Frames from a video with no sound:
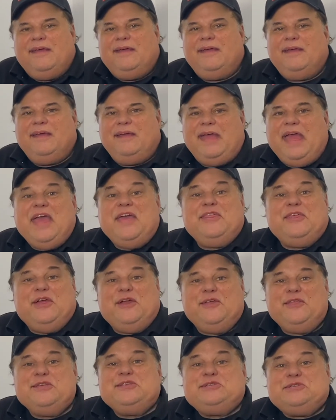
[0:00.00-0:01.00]
Hey there,
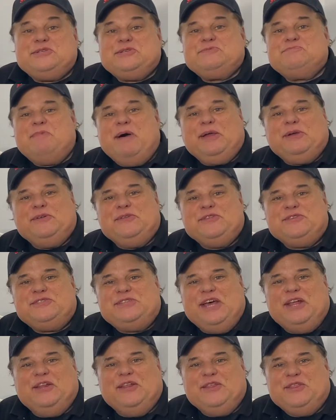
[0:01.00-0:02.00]
this is Michael
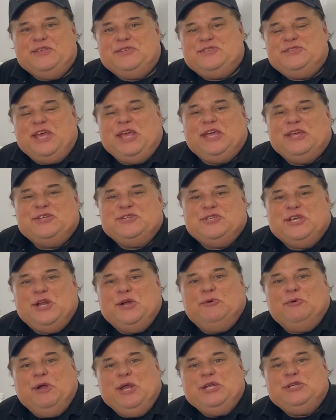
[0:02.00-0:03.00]
DeSella, the second
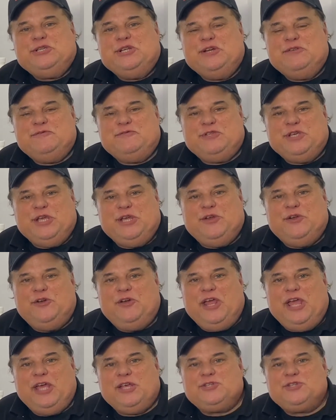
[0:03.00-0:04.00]
generation of Zing
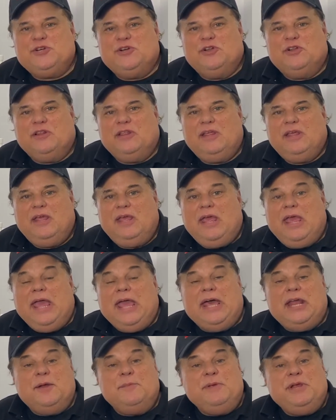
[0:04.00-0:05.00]
International.
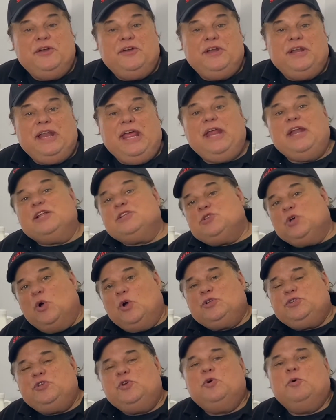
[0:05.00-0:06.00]
And I'm here today to
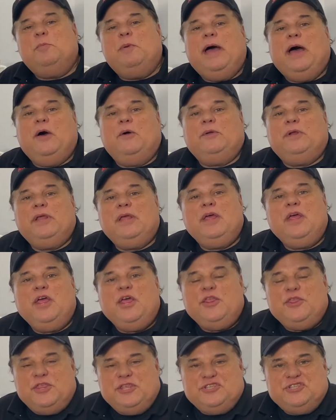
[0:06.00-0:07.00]
talk to you about
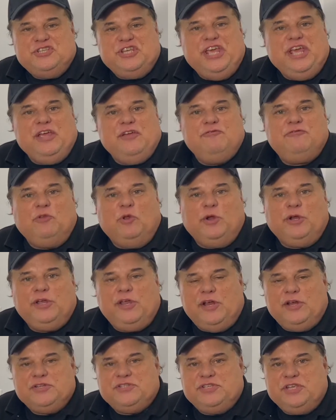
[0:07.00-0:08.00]
the Zing floor
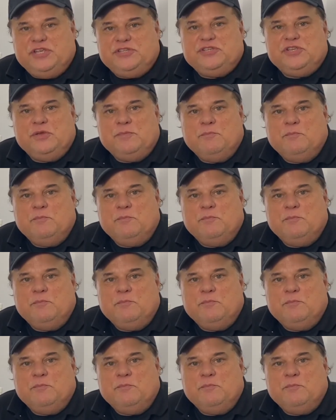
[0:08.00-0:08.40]
care system.